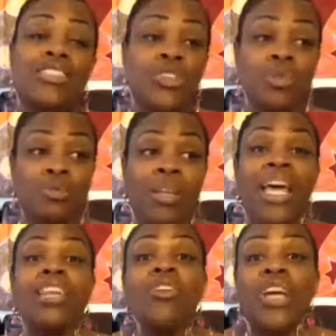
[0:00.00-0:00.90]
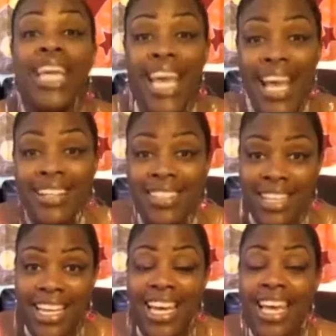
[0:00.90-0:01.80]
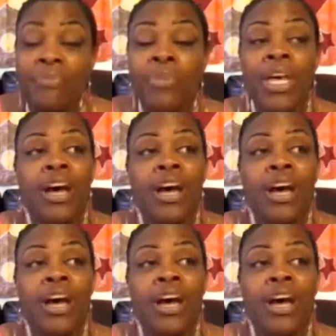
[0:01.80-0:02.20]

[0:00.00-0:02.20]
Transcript: and she was planning on canceling it,